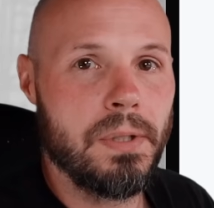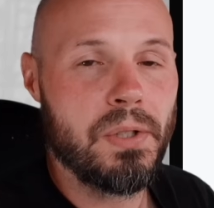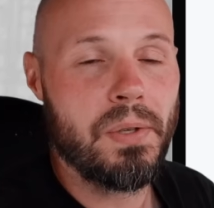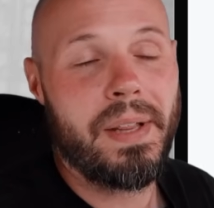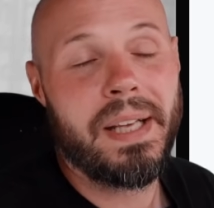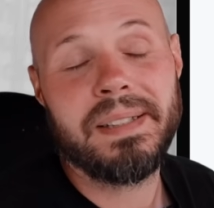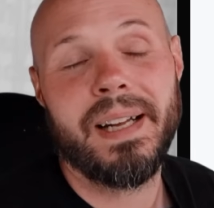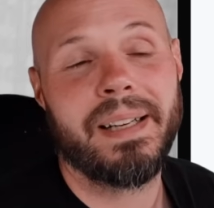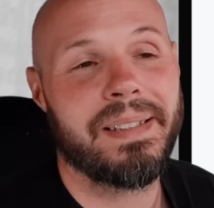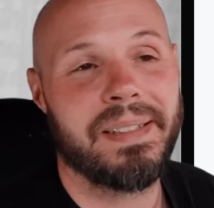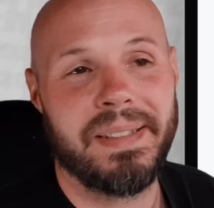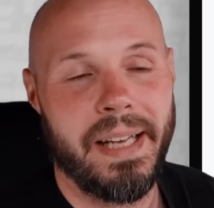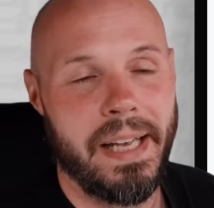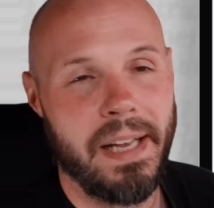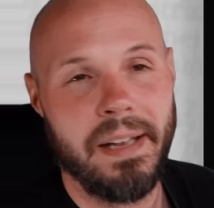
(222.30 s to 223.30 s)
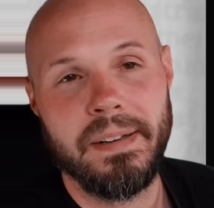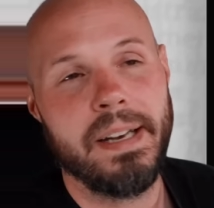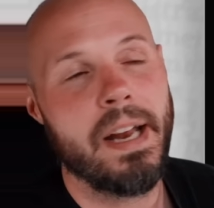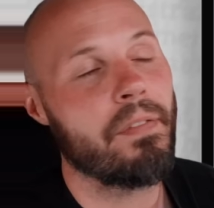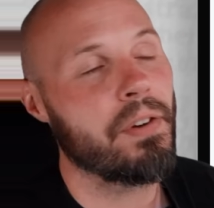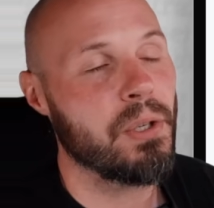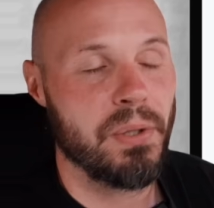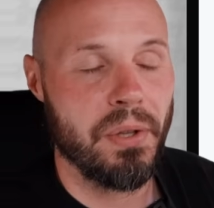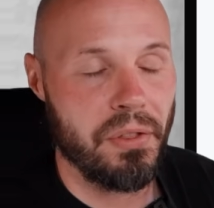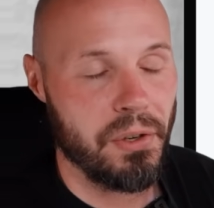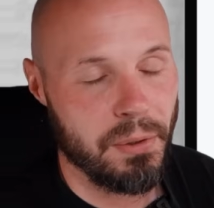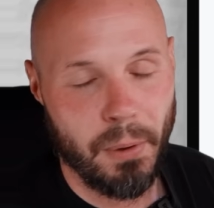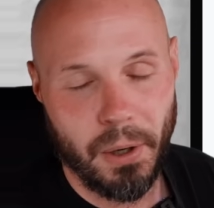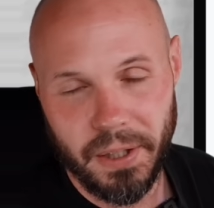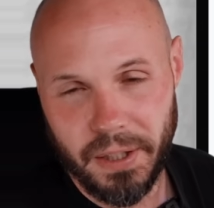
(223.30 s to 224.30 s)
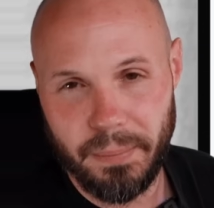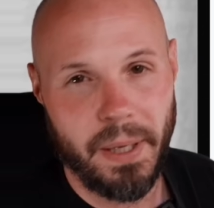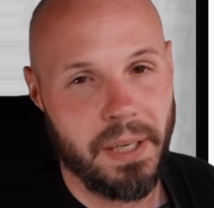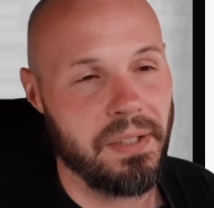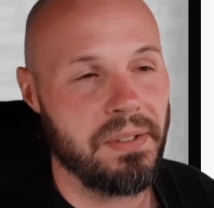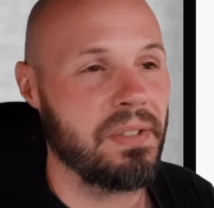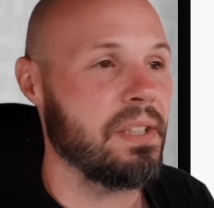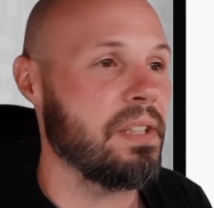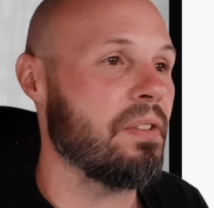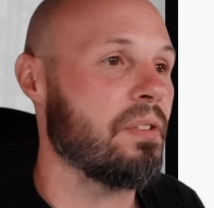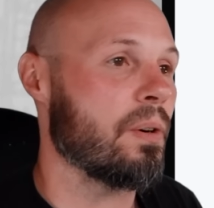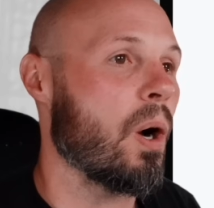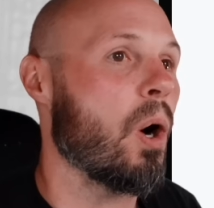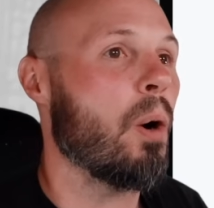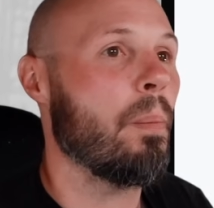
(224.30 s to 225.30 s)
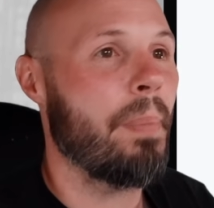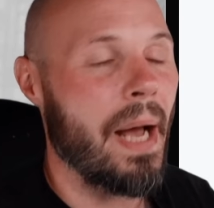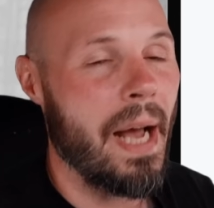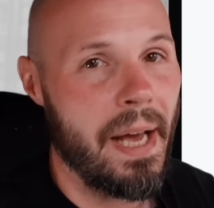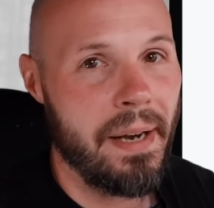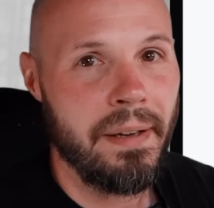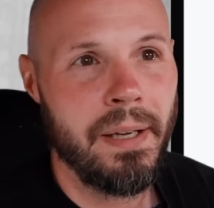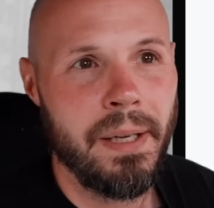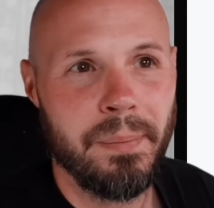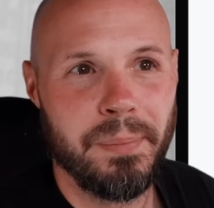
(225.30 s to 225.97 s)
So that's not to say never use a third-party dependency, they're all bad.